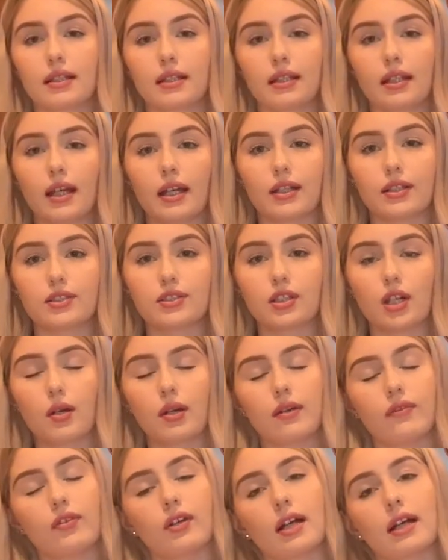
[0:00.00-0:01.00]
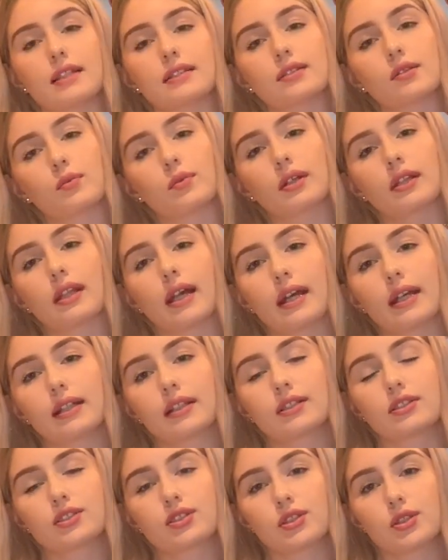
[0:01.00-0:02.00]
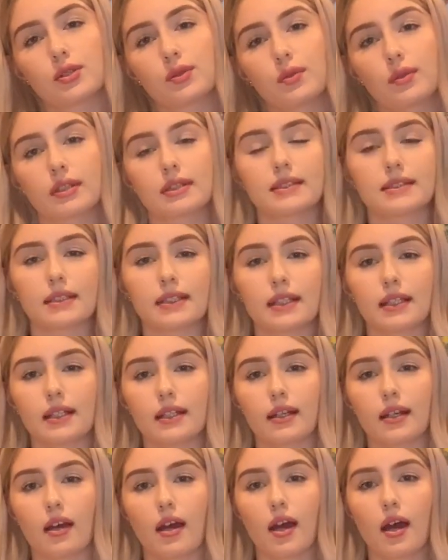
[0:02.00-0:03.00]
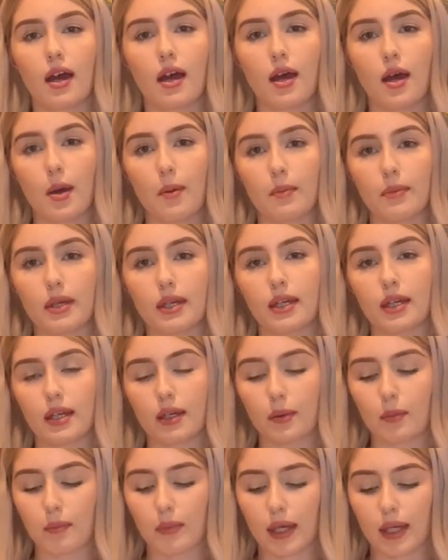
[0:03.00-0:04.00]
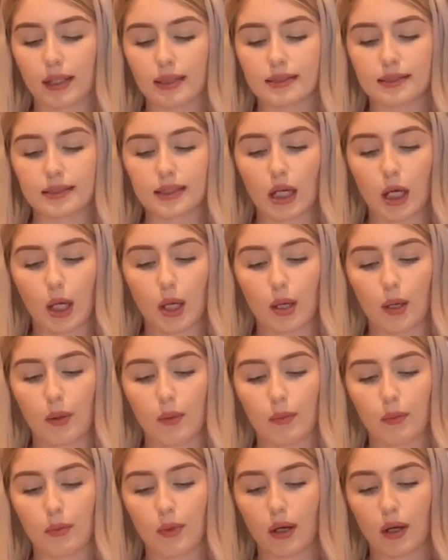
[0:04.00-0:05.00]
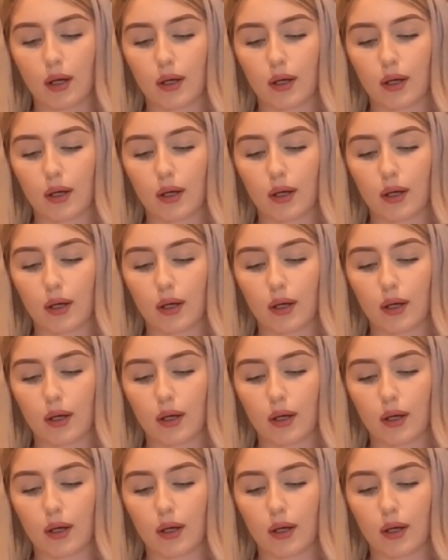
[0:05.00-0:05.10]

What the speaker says: Yeah, so if you guys would like to see me make some